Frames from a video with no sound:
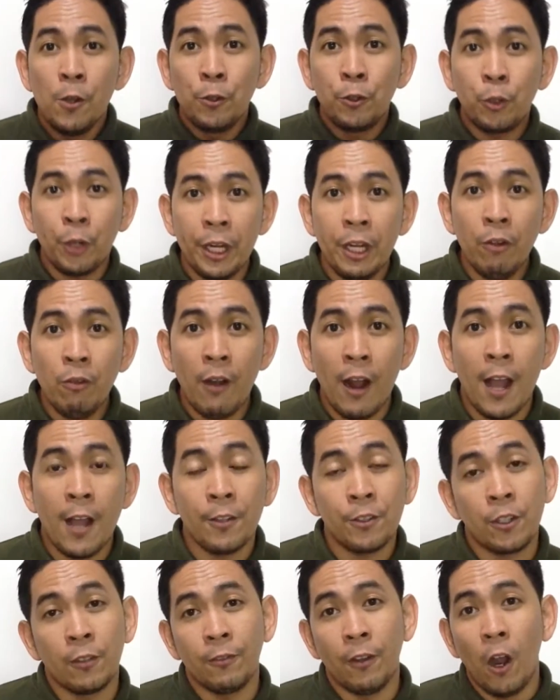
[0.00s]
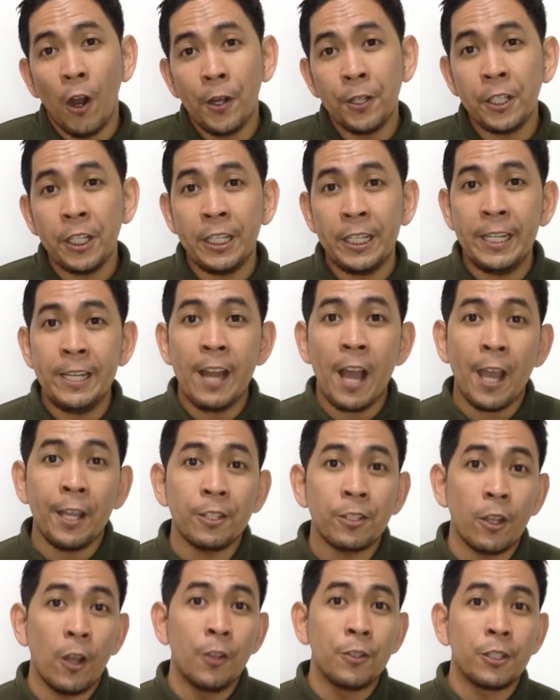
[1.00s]
Three rounds of RTD nights
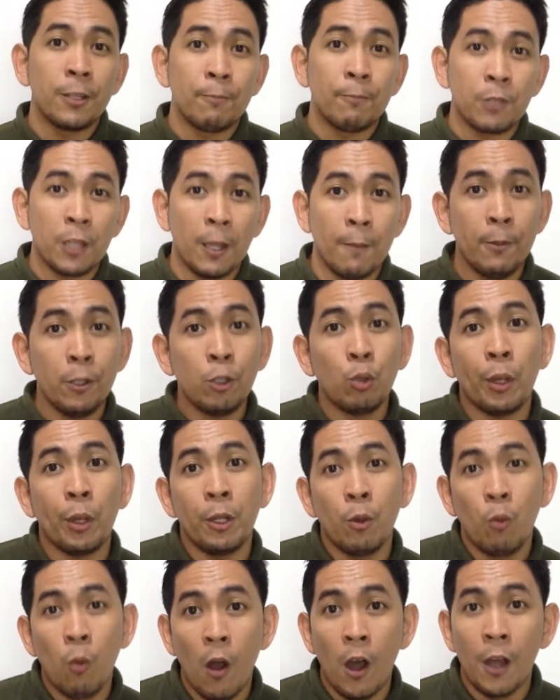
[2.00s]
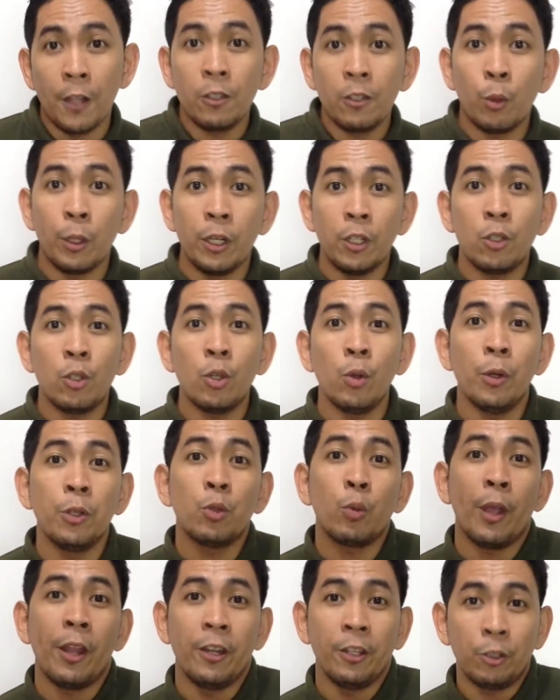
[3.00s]
on September 21, 22, and
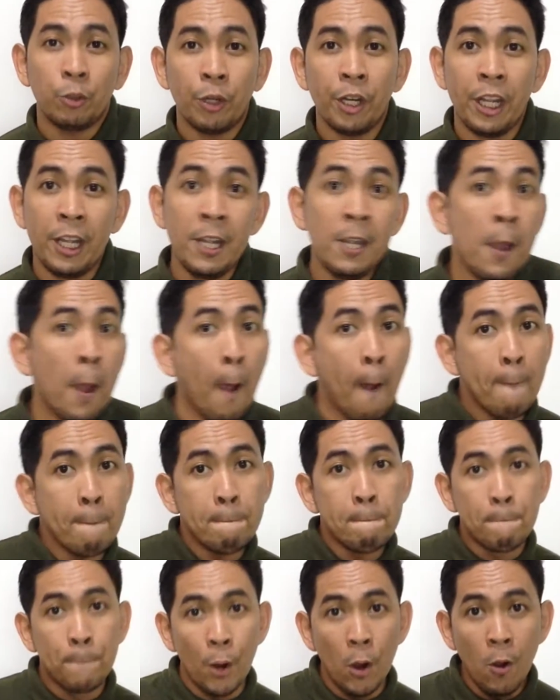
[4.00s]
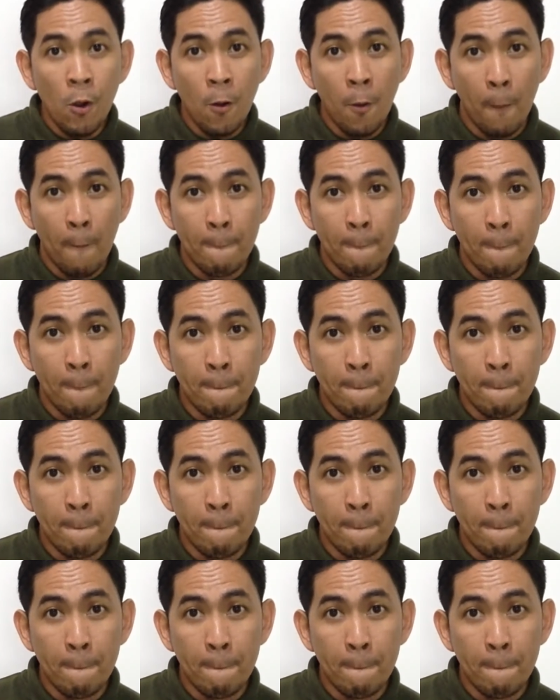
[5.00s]
23. Boom!